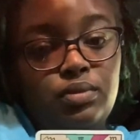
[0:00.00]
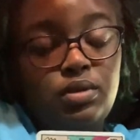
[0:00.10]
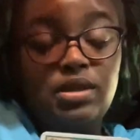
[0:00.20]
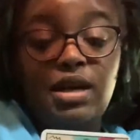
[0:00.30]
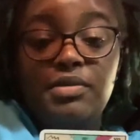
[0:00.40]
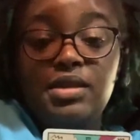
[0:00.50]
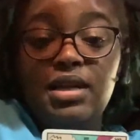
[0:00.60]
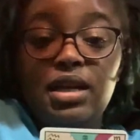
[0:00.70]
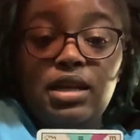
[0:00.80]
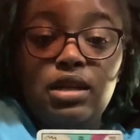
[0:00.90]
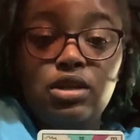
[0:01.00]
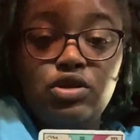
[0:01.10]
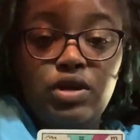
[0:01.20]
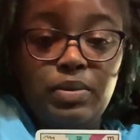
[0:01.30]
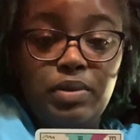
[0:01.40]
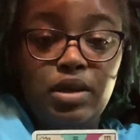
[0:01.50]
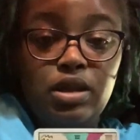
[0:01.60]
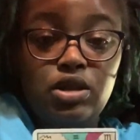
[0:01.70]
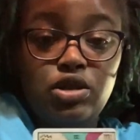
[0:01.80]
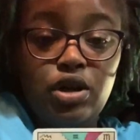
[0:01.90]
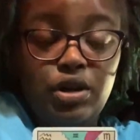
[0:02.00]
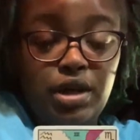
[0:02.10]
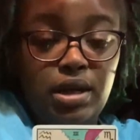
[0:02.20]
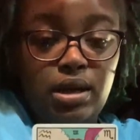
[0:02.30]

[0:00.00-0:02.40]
It's time to take another trip, another journey.